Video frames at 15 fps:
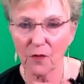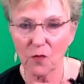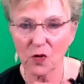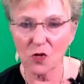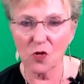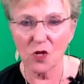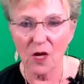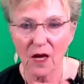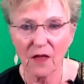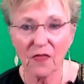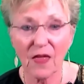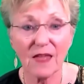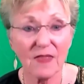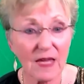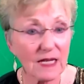which
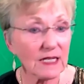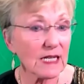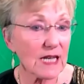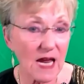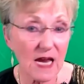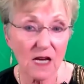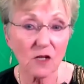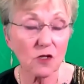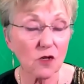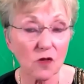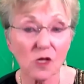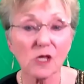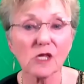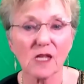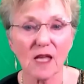they then take to
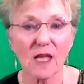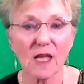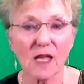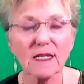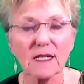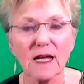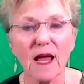the state,